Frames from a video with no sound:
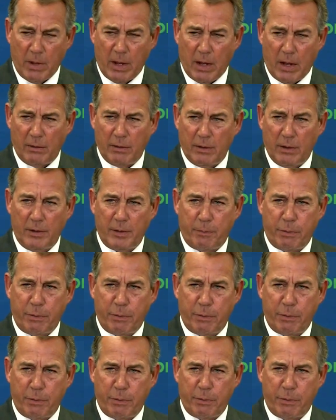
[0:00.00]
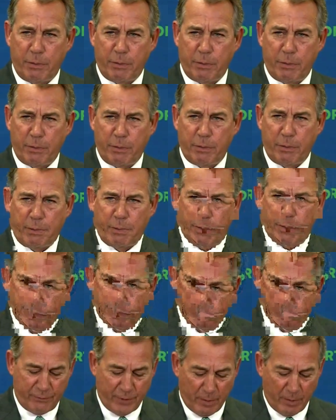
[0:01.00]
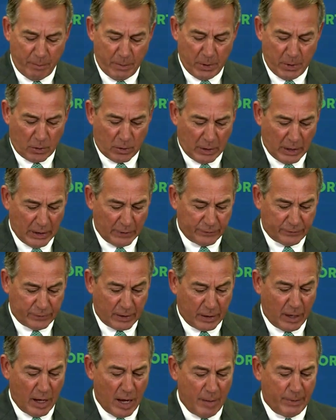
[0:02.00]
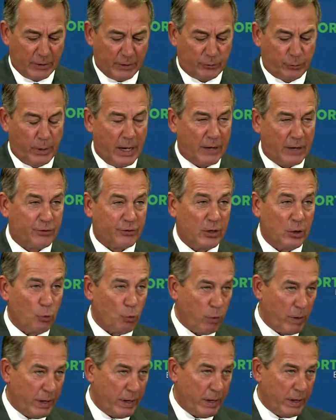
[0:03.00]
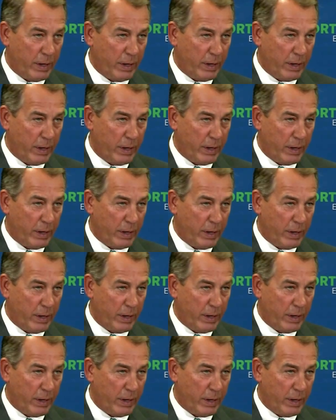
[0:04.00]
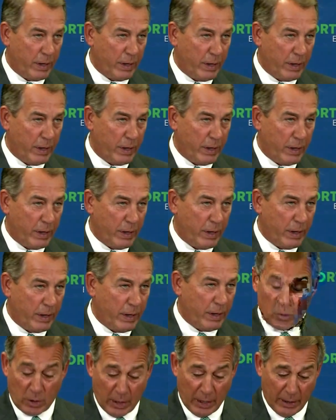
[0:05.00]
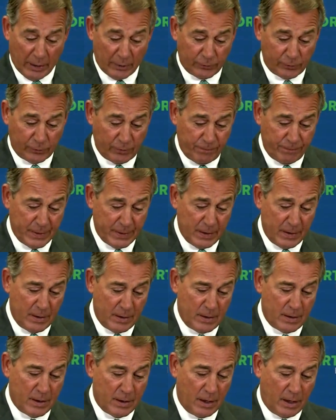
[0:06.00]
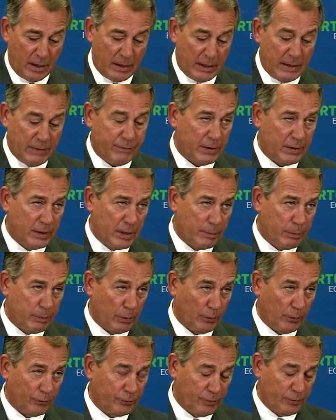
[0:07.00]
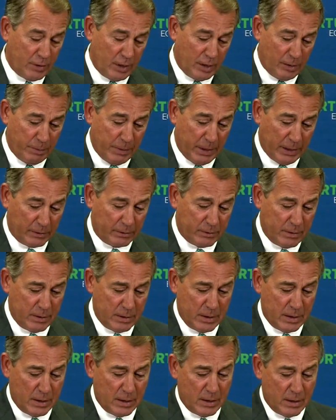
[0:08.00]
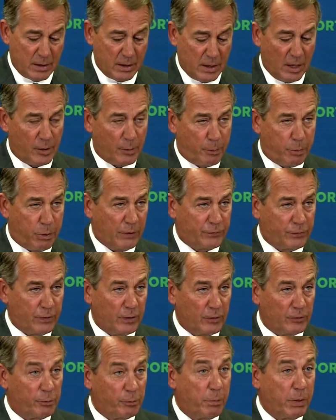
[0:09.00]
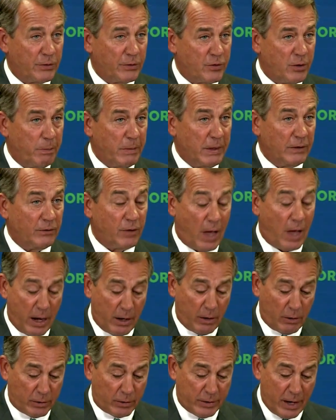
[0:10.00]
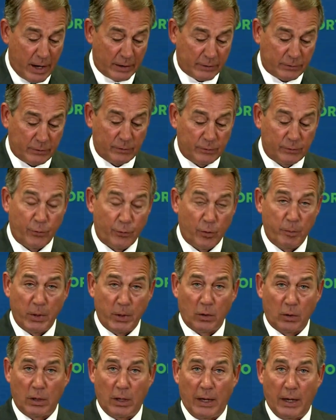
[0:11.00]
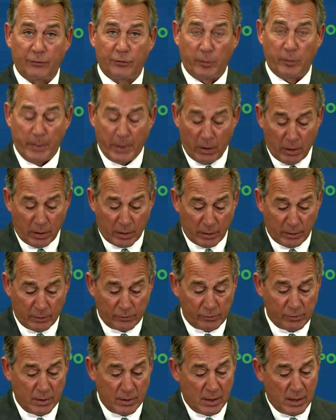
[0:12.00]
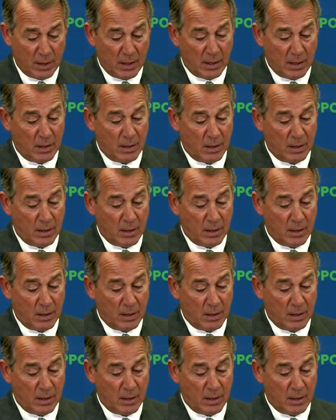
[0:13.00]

Meanwhile, the notion of middle-class economics would actually raise taxes on America's middle class. Even liberals admit the president's budget means higher taxes for middle-class Americans.